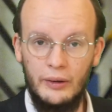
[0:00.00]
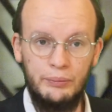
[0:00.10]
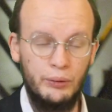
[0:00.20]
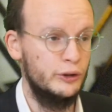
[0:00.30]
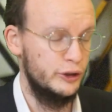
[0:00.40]

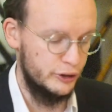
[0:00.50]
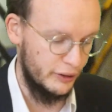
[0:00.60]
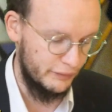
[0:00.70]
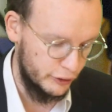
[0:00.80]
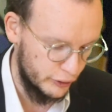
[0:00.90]
portions
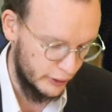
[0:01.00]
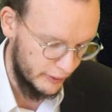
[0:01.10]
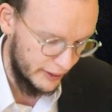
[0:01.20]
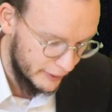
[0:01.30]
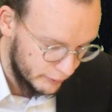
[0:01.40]
of the
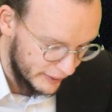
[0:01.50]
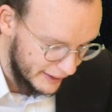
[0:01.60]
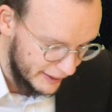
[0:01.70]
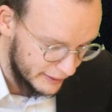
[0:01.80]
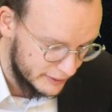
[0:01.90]
Torah, and he
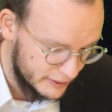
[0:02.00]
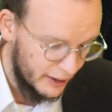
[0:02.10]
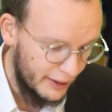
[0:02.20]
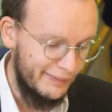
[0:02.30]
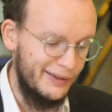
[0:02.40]
reads
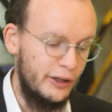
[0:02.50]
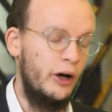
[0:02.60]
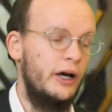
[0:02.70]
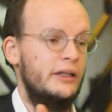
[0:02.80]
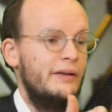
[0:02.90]
the
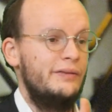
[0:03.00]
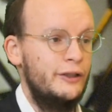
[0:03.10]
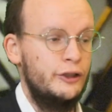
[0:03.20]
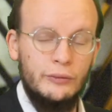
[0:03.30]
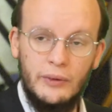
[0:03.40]
Goynev
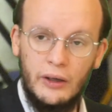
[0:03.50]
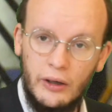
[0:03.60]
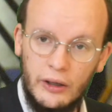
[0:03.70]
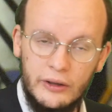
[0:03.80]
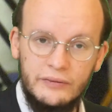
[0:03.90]
Ishu
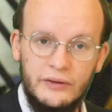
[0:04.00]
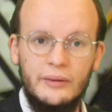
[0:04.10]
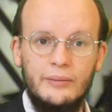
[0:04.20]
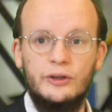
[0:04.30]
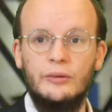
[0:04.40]
Machara
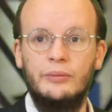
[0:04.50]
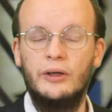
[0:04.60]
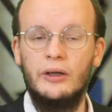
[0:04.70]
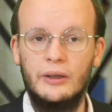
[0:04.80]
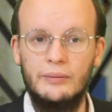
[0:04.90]
V'Nimtzu
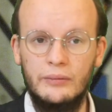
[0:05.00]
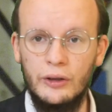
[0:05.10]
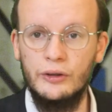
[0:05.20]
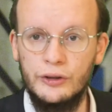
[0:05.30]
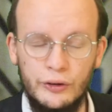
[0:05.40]
B'Yadem
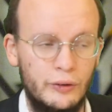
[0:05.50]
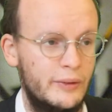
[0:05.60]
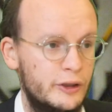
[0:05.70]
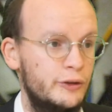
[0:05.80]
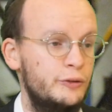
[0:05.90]
Vos
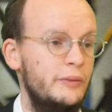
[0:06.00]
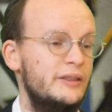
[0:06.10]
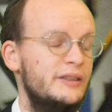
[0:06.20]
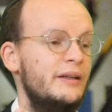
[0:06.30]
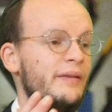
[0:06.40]
Yumas, which
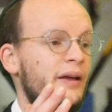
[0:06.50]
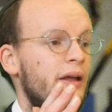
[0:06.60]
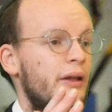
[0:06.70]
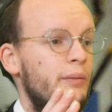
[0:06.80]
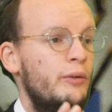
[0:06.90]
means that
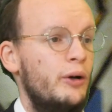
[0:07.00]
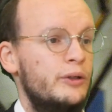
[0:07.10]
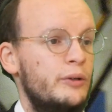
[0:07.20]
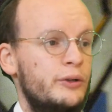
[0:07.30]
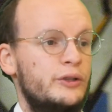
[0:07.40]
the
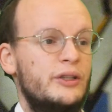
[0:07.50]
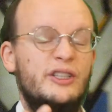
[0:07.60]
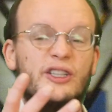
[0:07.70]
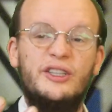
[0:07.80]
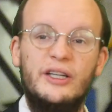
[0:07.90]
moment a person
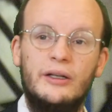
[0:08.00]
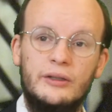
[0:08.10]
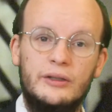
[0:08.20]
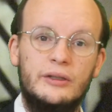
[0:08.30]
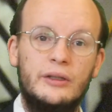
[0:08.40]

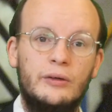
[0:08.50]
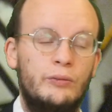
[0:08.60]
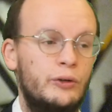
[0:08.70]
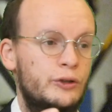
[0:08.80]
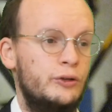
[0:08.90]
steals
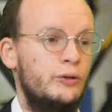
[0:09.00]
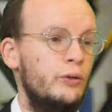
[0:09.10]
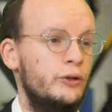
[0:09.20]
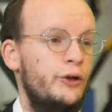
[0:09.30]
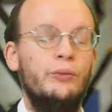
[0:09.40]
what's
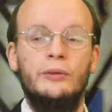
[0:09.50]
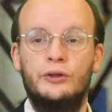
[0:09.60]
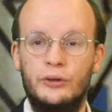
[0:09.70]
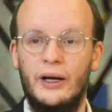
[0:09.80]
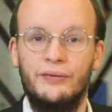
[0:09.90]
called human
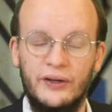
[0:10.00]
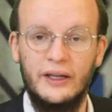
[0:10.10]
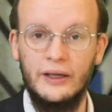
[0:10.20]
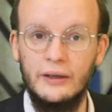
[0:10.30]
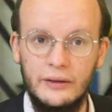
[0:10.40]

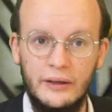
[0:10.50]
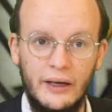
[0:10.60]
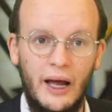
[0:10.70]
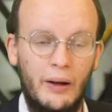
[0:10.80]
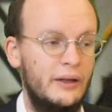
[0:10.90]
trafficking in
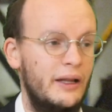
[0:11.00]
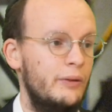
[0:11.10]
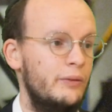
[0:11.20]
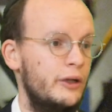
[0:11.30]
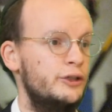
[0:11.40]
our
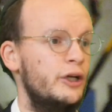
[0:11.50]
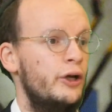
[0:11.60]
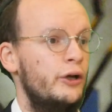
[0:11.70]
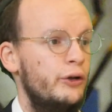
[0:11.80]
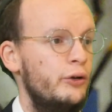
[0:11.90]
language,
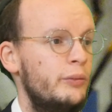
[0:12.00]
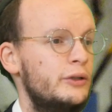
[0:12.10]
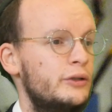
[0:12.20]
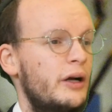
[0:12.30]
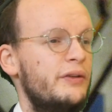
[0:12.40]
human
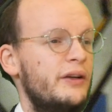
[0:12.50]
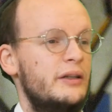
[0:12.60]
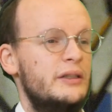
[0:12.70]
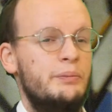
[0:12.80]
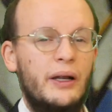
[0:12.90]
trafficking
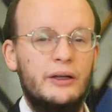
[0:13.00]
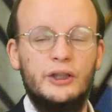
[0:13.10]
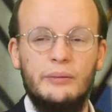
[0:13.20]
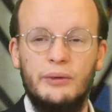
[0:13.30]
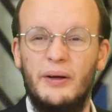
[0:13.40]
is
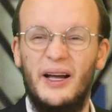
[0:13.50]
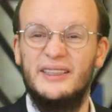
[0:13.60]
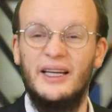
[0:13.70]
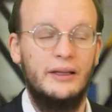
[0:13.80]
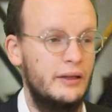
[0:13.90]
punishable by
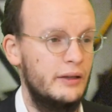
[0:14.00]
death.